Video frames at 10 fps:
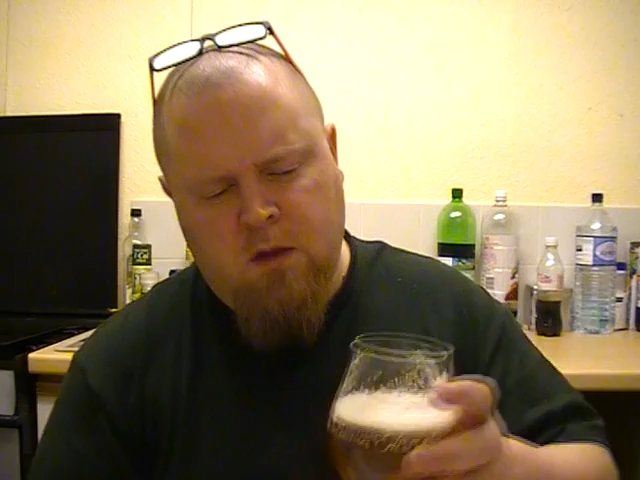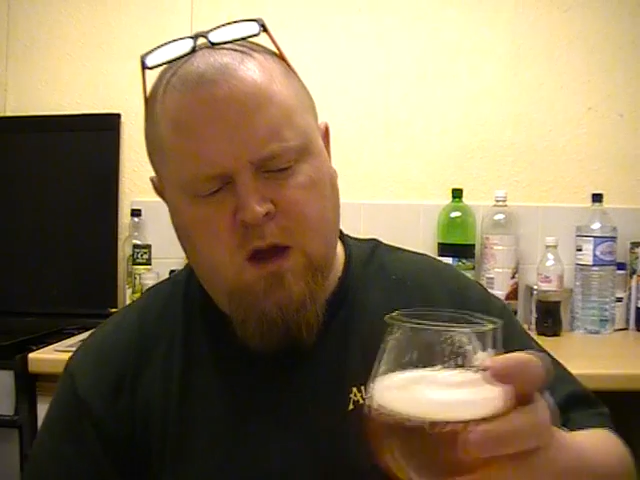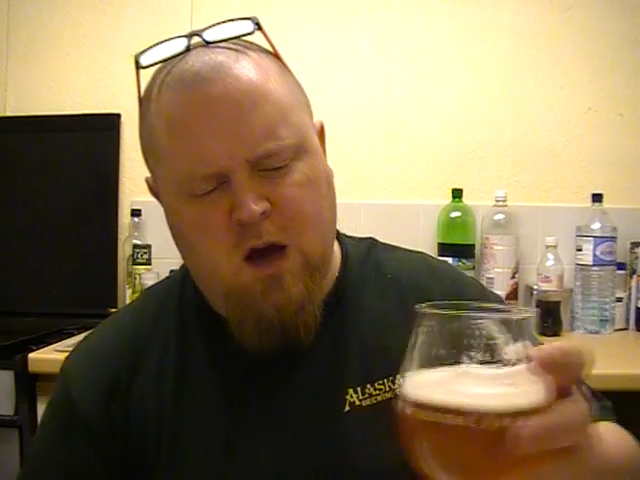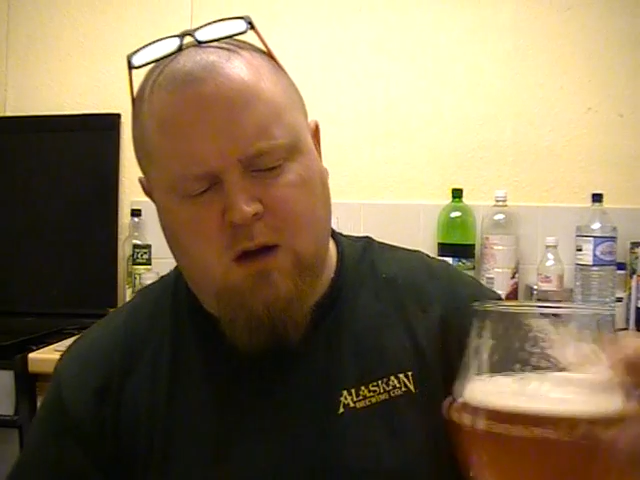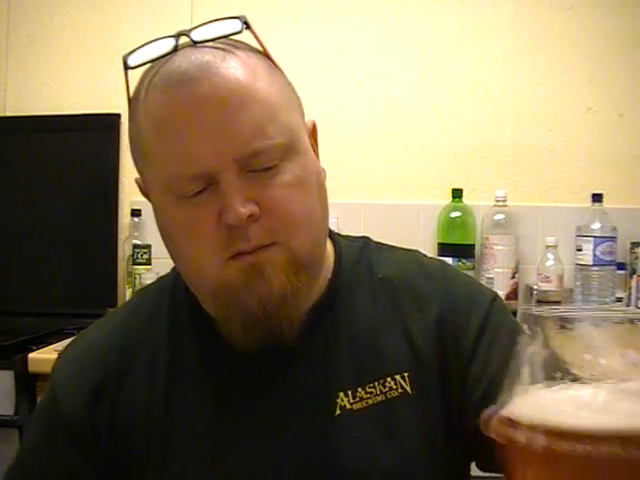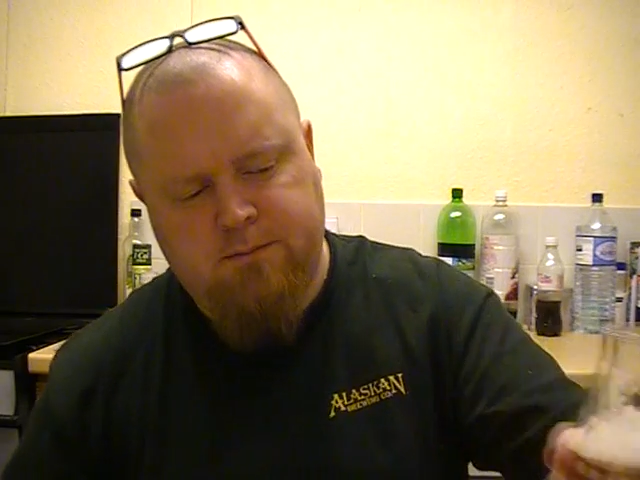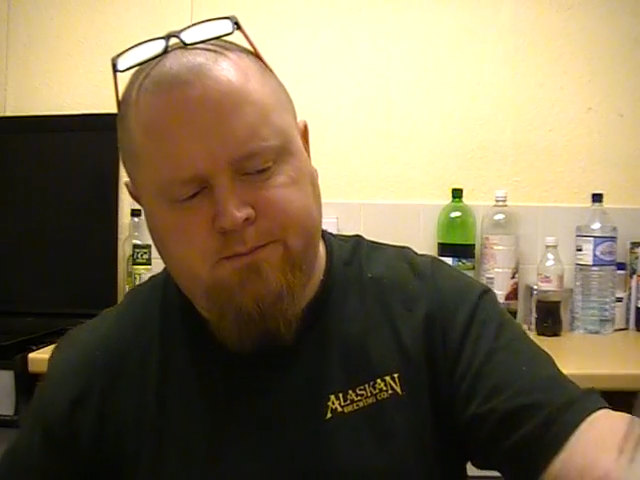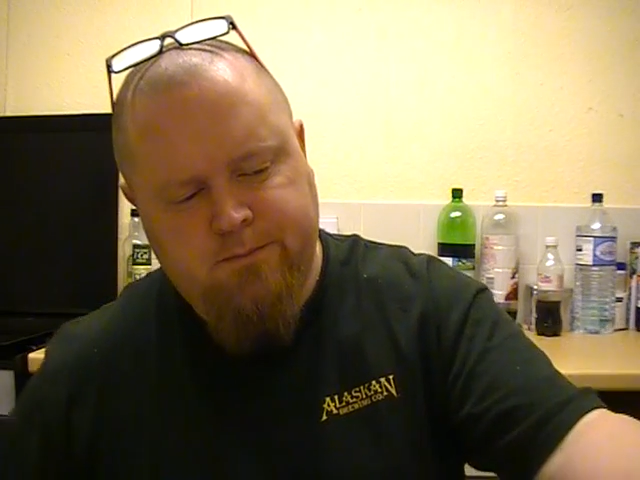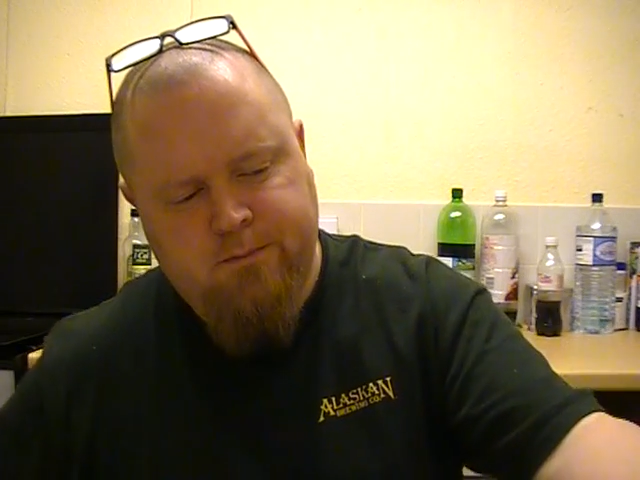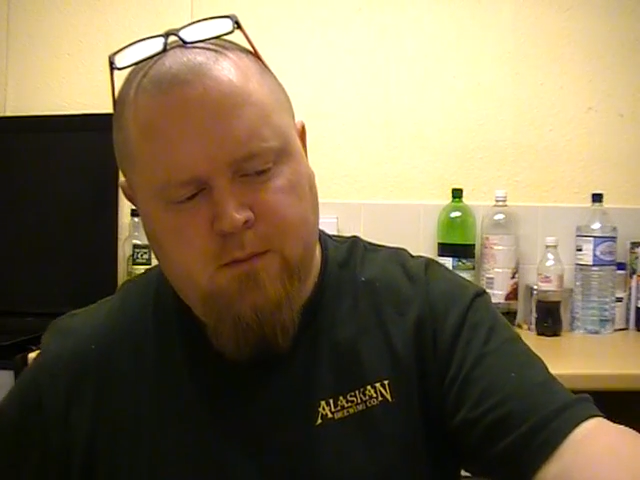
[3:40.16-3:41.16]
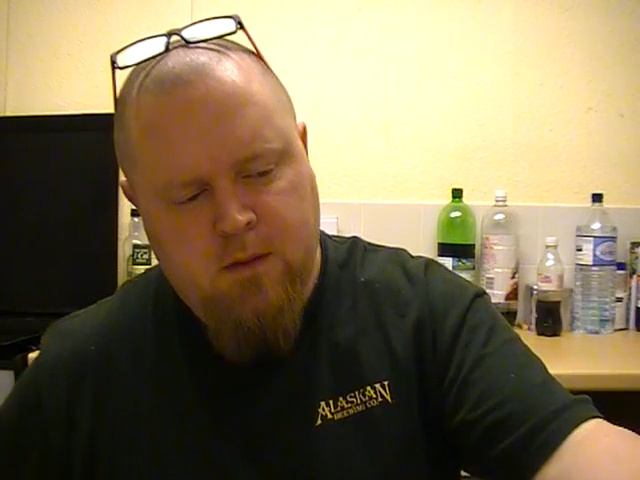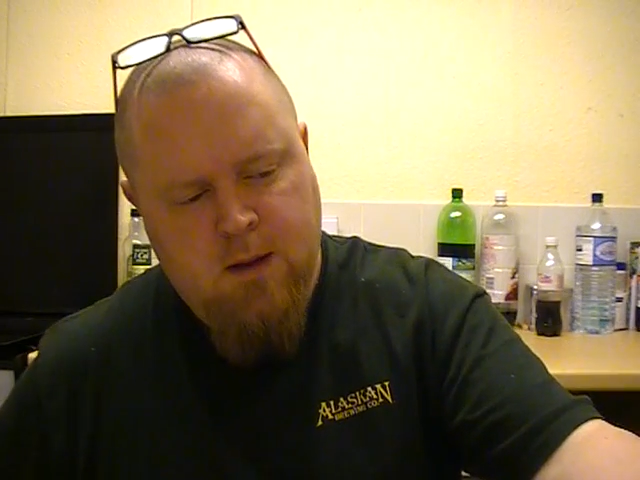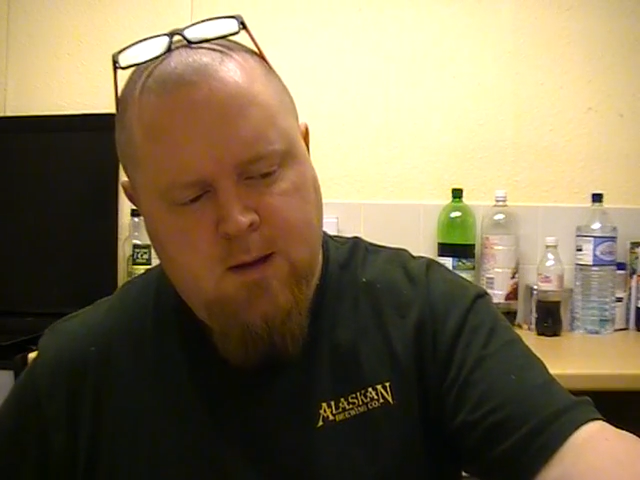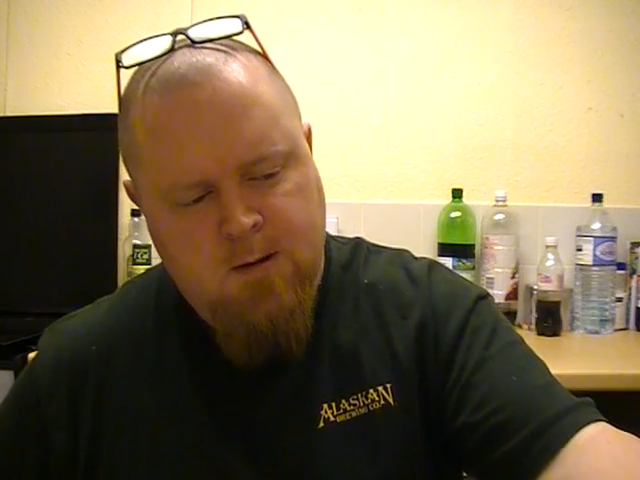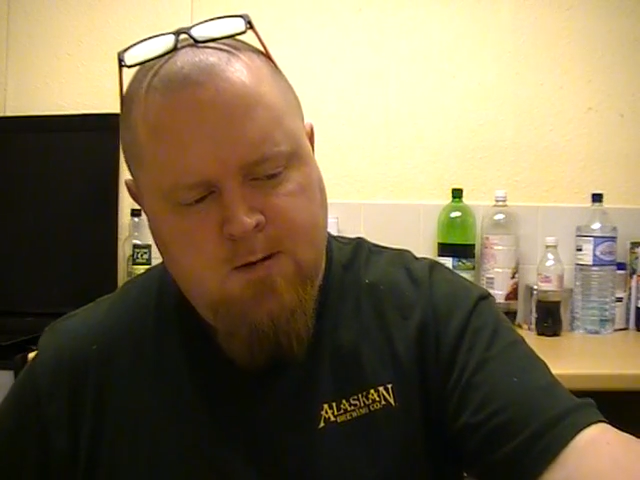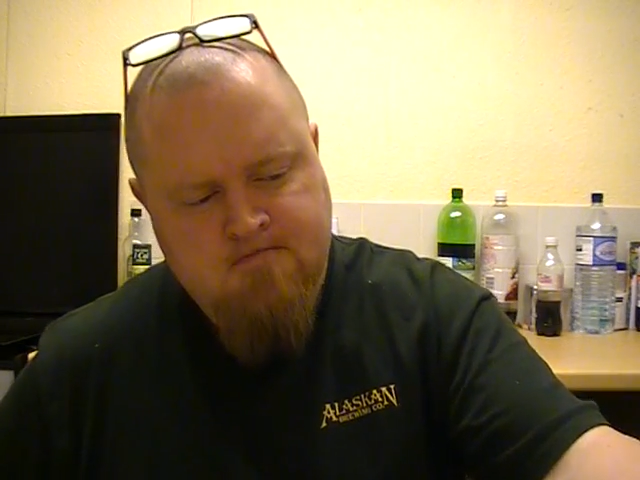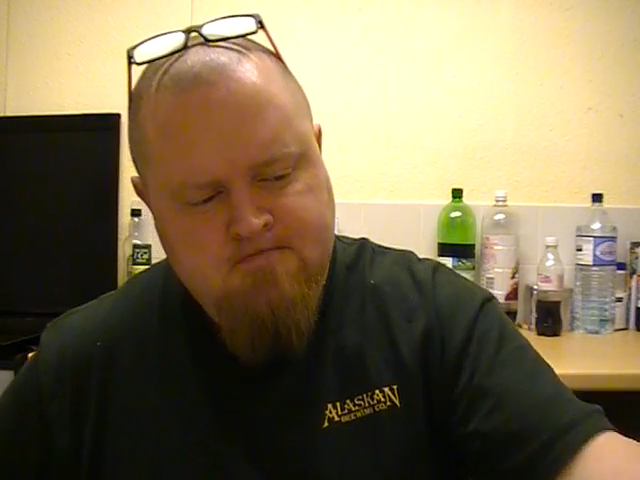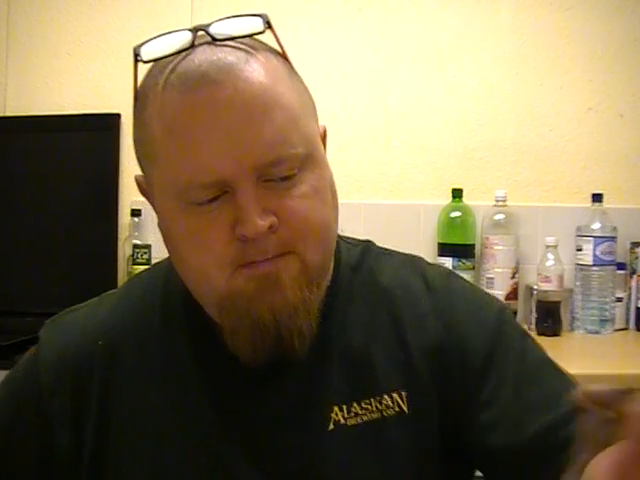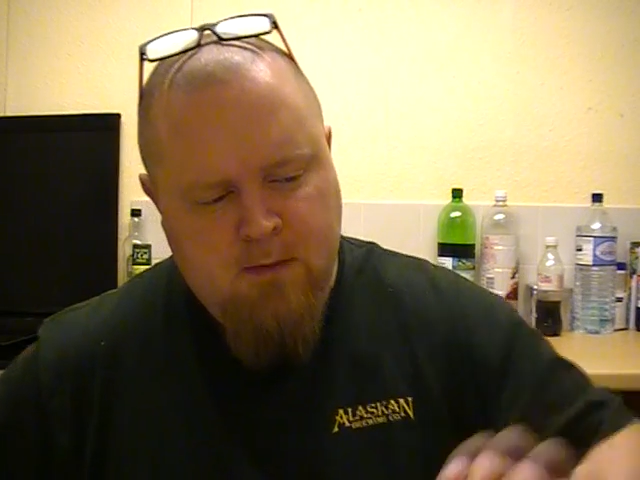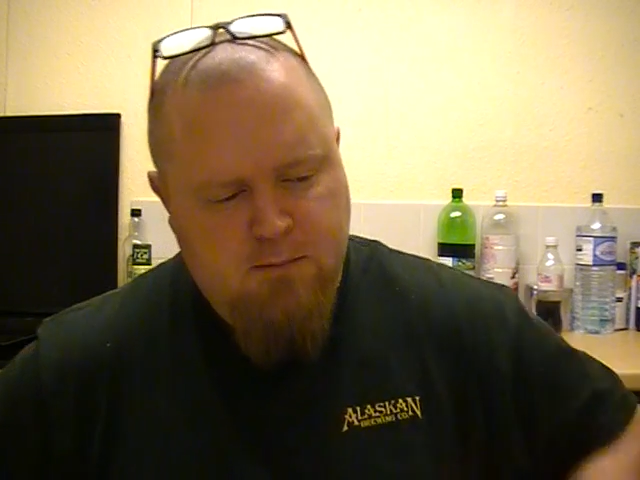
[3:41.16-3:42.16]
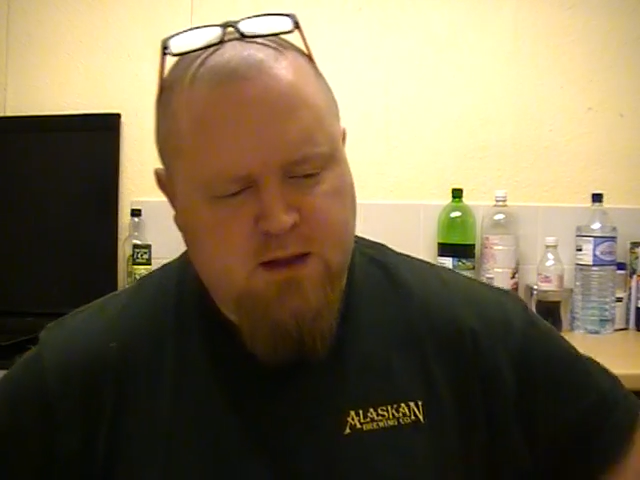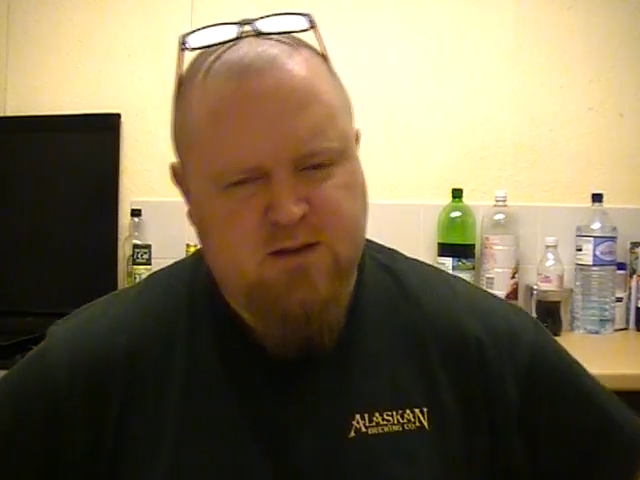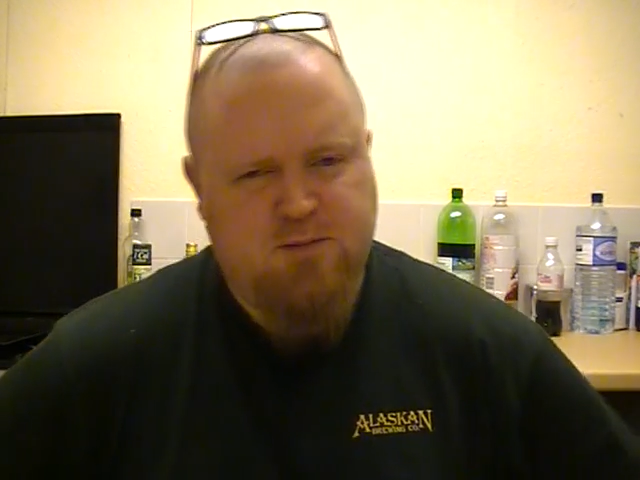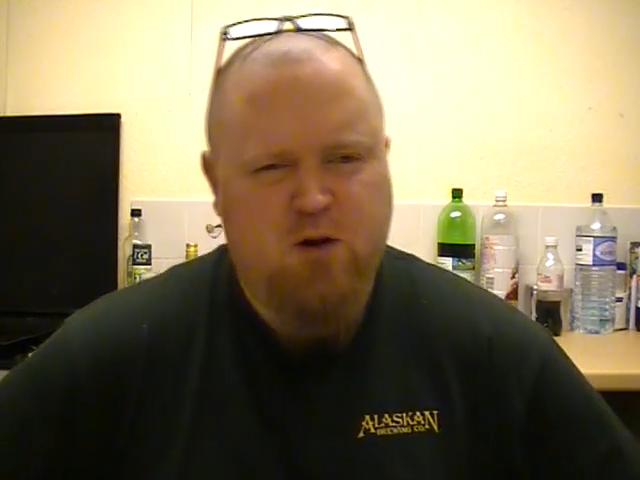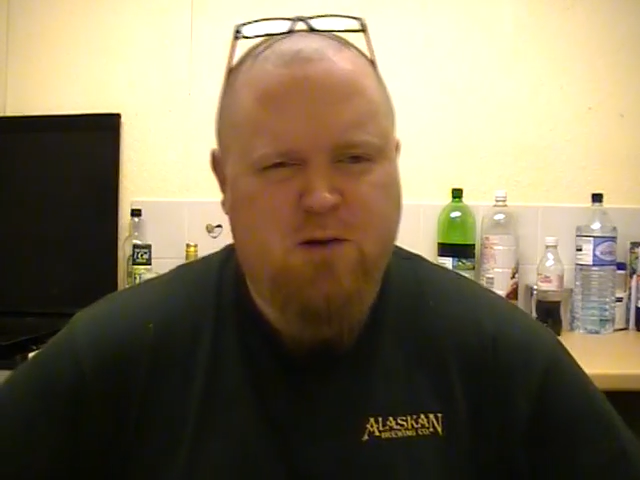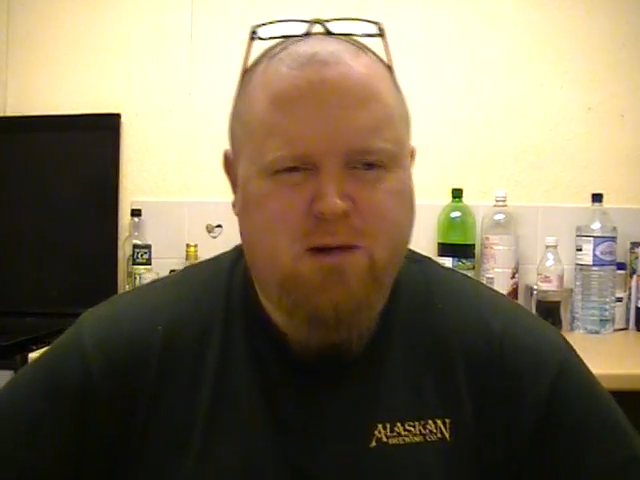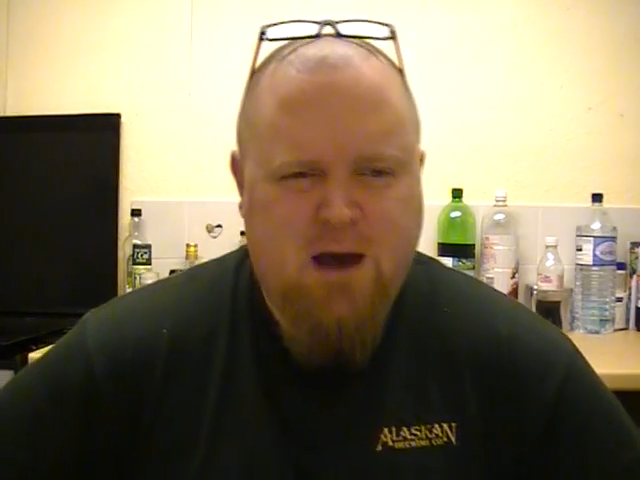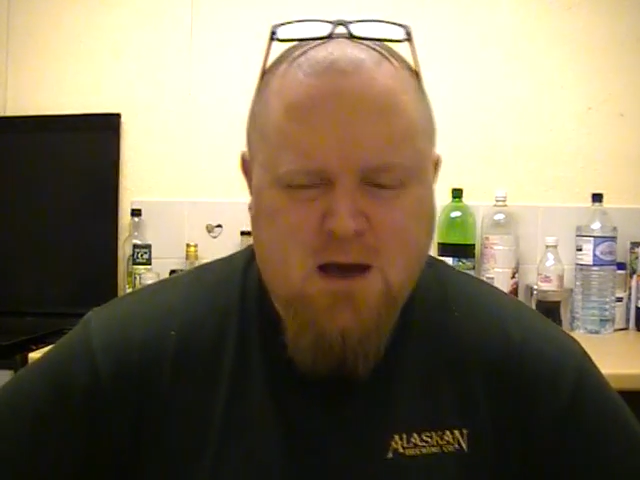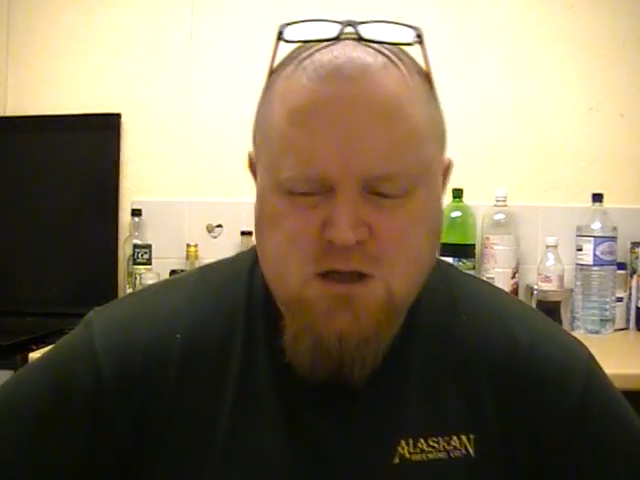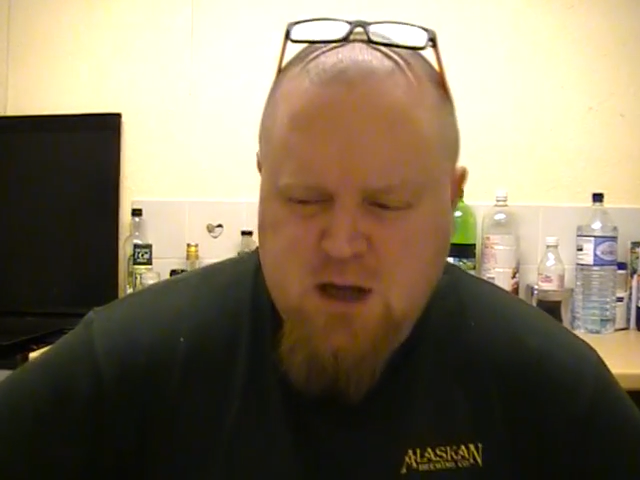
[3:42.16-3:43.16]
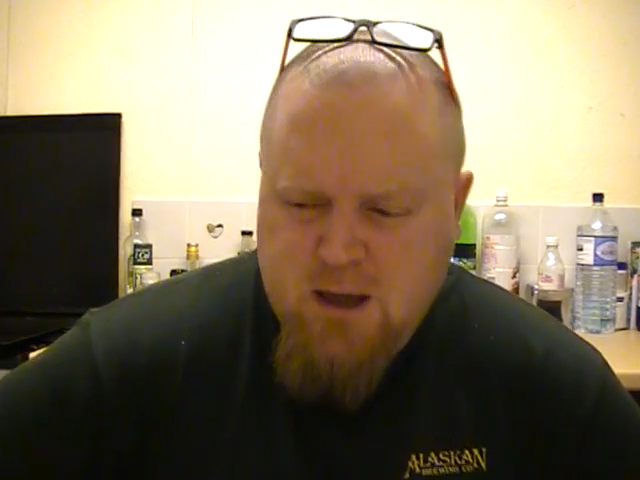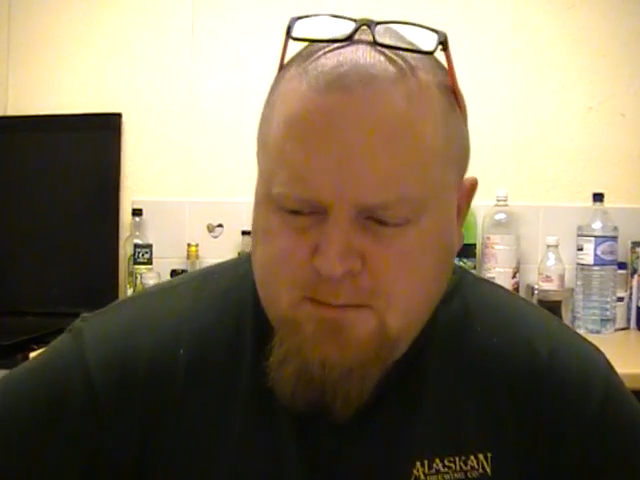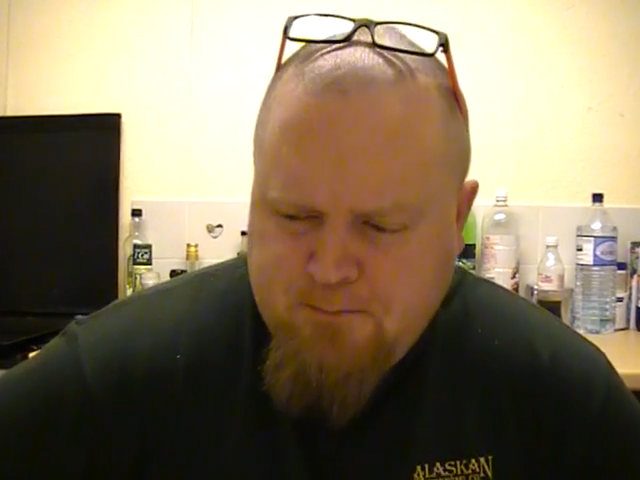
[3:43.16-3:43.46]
Oh, a bit disappointed with that actually.